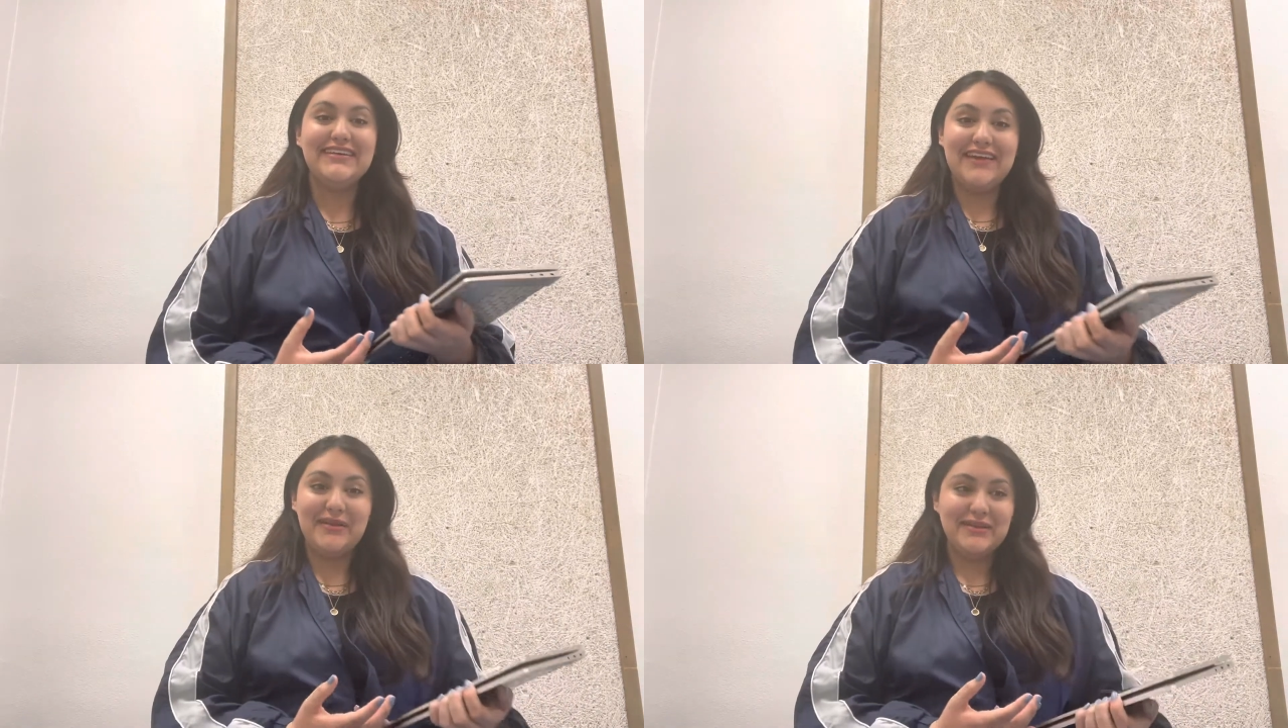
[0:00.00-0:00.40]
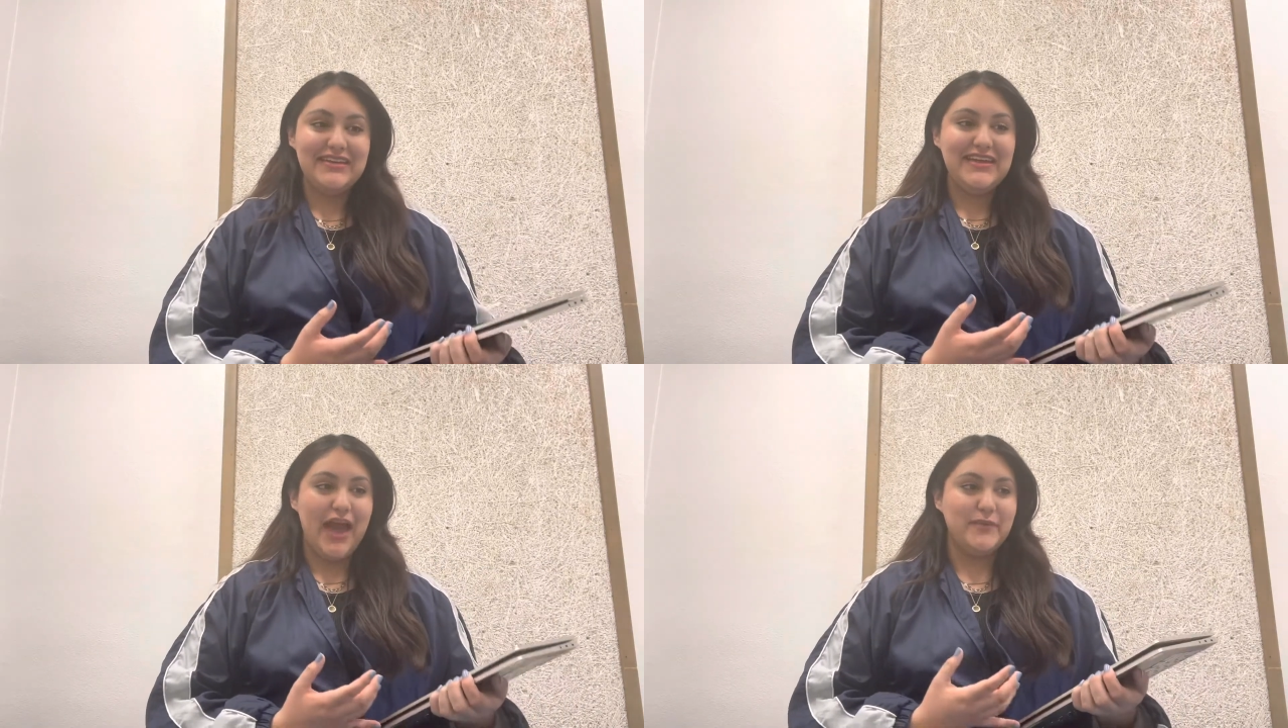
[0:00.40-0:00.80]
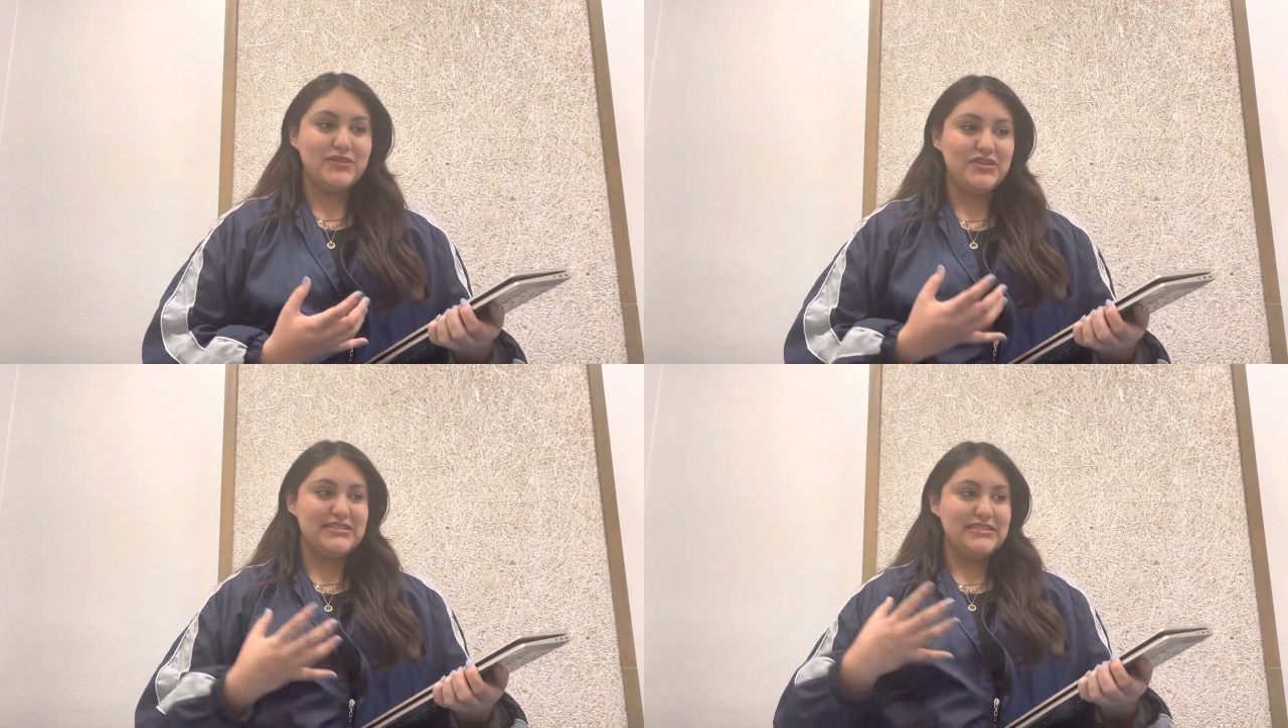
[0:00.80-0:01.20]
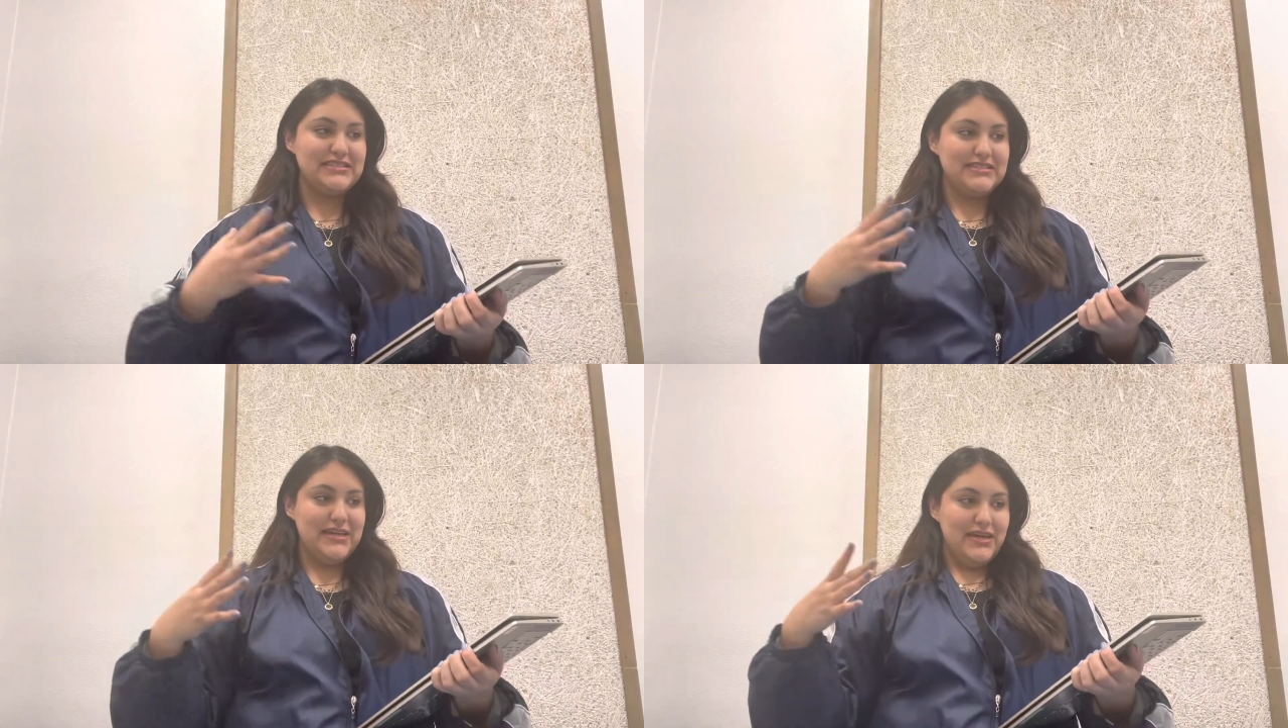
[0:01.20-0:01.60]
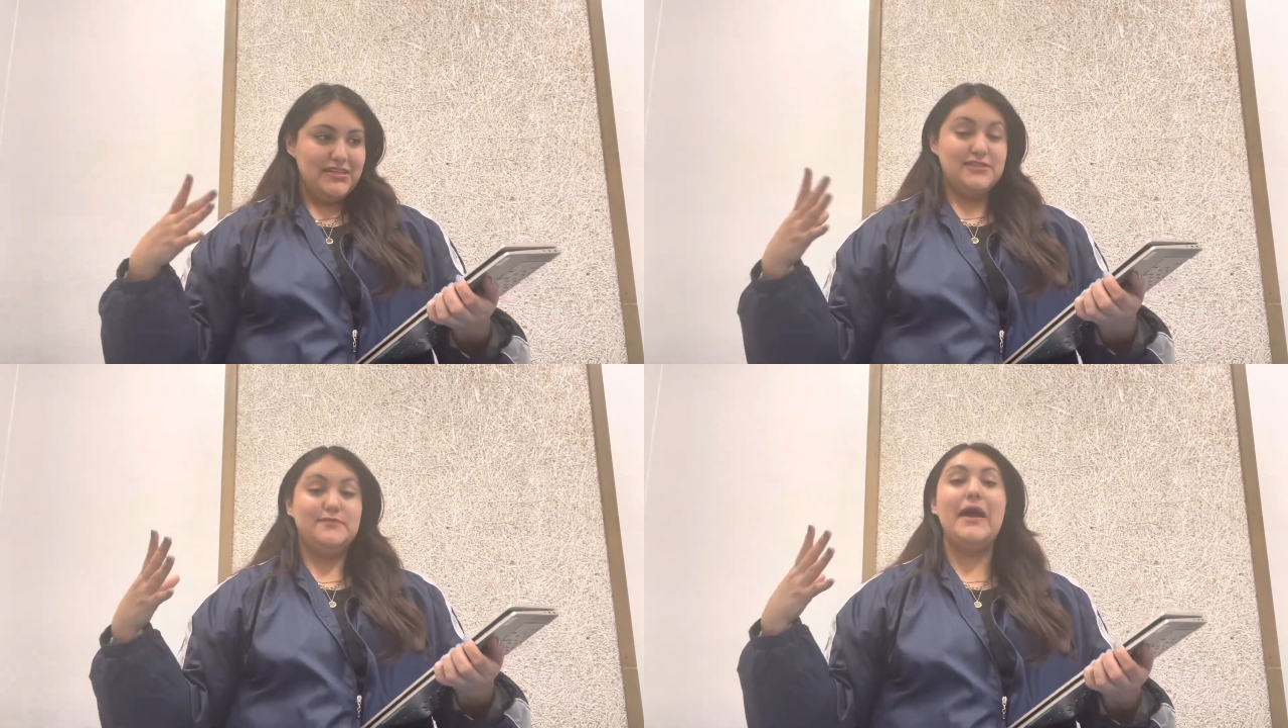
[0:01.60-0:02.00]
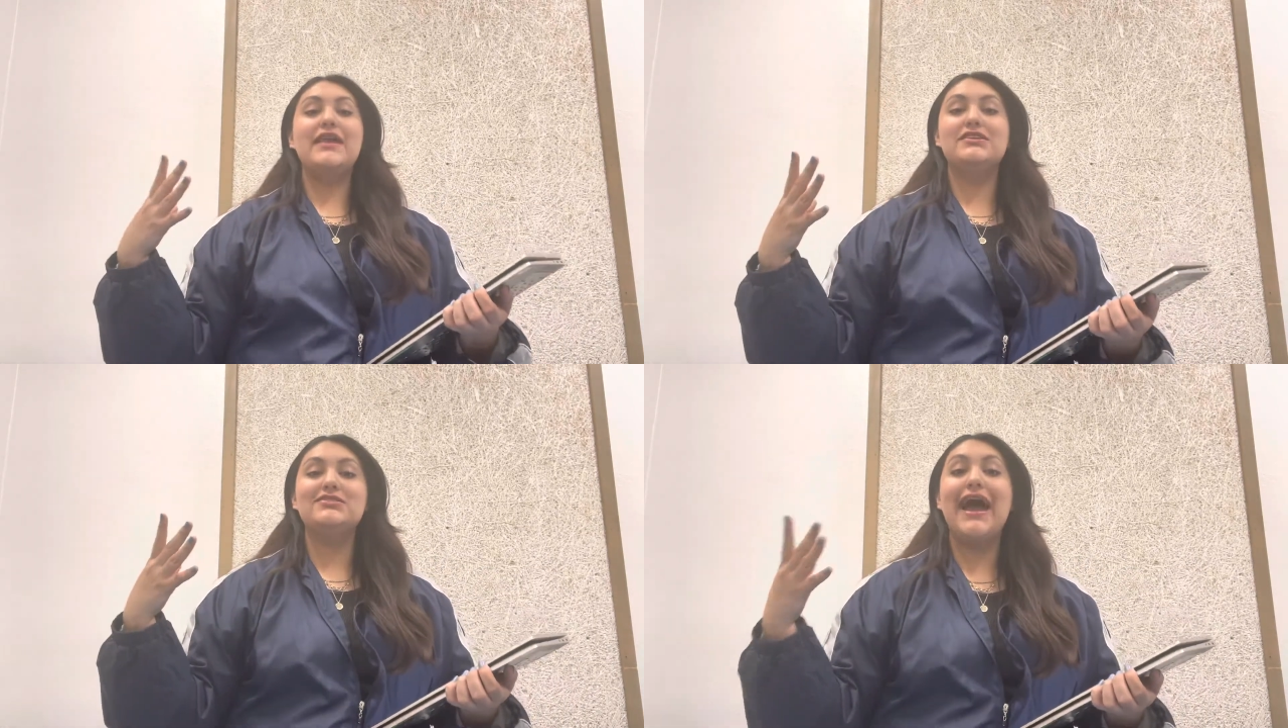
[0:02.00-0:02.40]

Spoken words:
He not only captures this Spanish